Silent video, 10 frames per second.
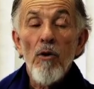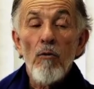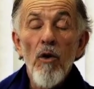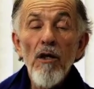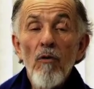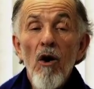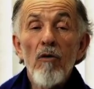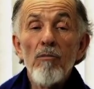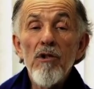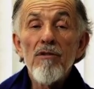with one
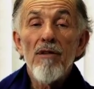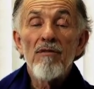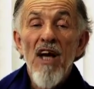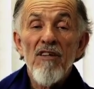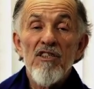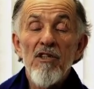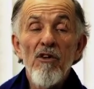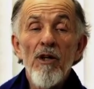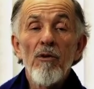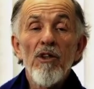wrong move of that
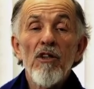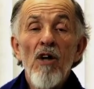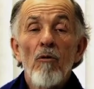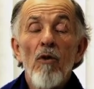steering wheel,